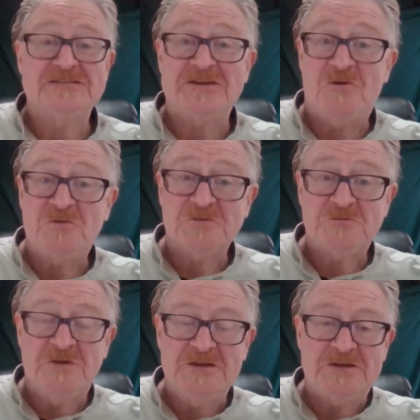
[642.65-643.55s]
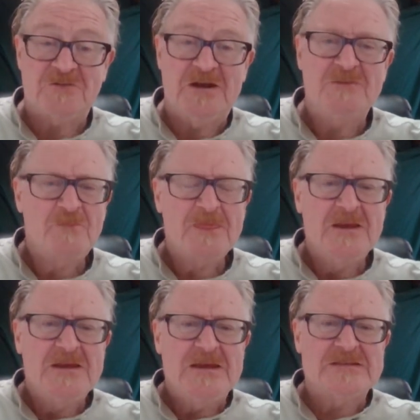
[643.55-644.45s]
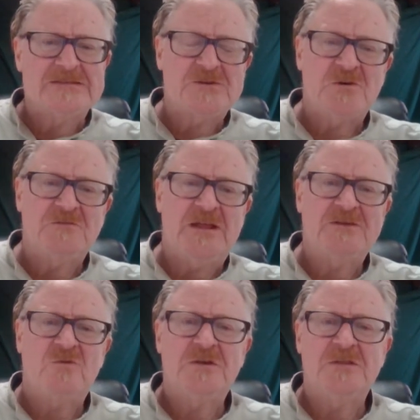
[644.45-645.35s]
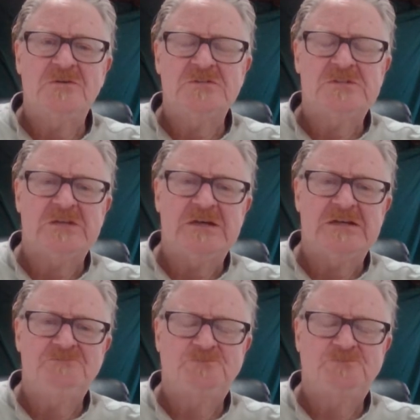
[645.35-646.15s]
It's almost funny, right? It's sort of like one of those